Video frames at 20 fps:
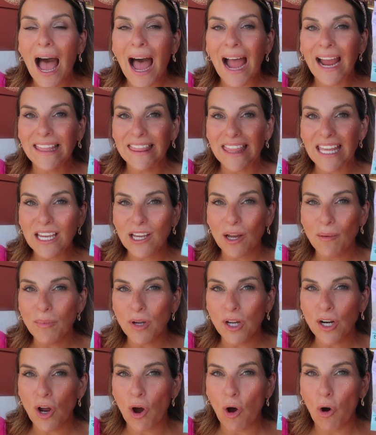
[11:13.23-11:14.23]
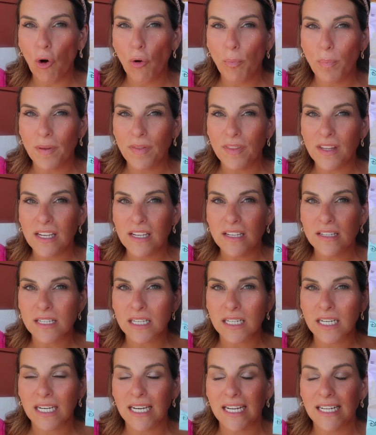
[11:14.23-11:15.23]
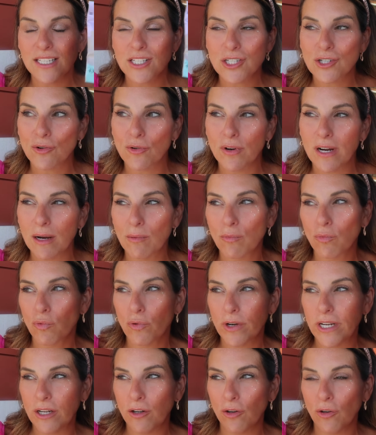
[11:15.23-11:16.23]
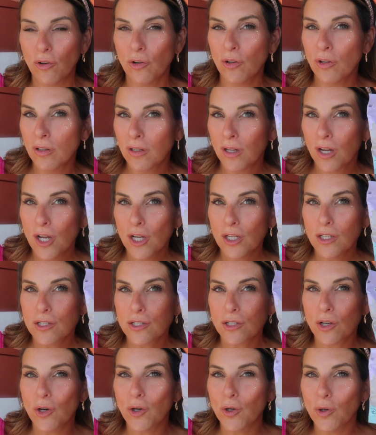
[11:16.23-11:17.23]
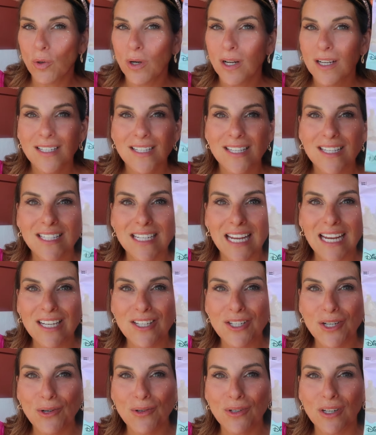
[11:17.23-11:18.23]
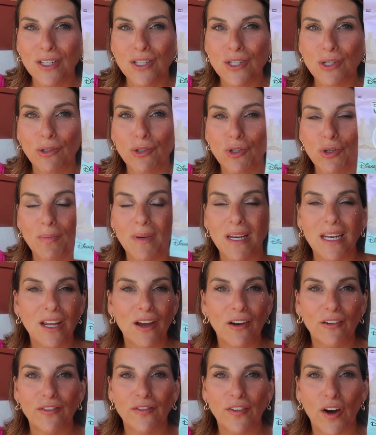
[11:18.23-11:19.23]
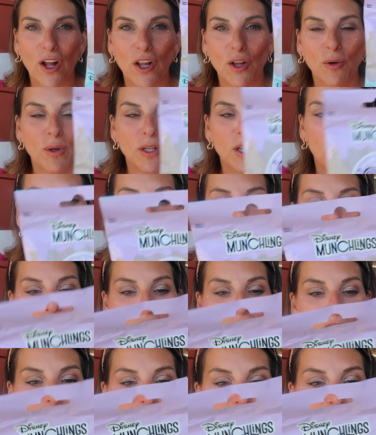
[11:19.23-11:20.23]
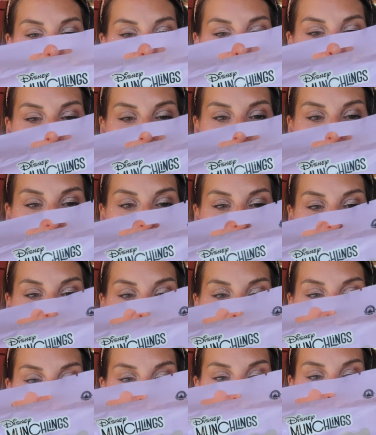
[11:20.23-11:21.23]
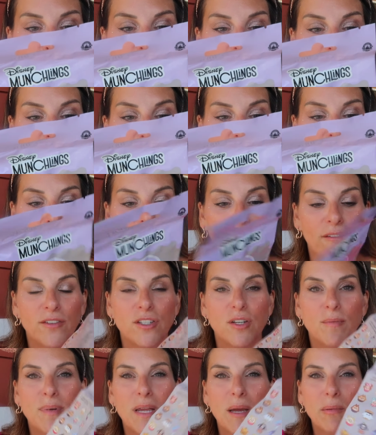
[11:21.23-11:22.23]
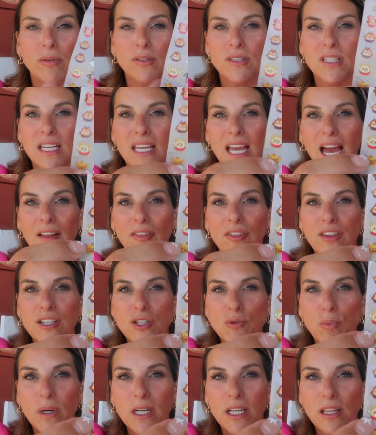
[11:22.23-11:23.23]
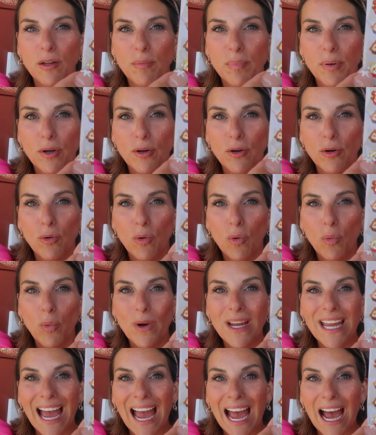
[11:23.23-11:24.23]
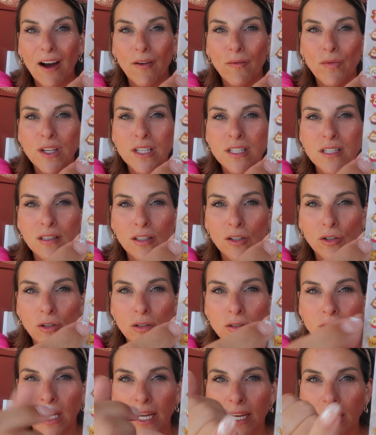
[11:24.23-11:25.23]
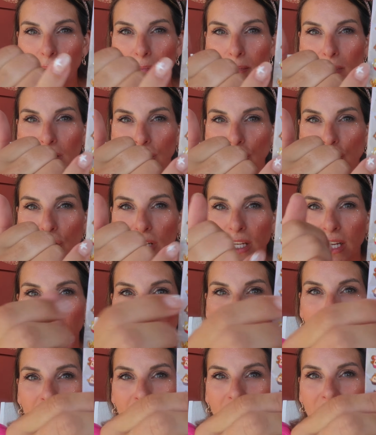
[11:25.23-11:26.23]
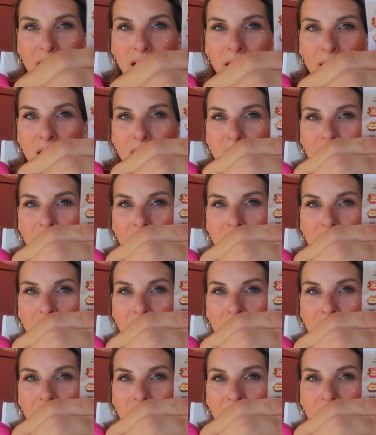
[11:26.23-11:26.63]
I think I'm gonna open these in an Instagram reel. So stay tuned on social media, follow along, because I would love to be able to get this Winnie the Pooh. We have this little like munchling guy.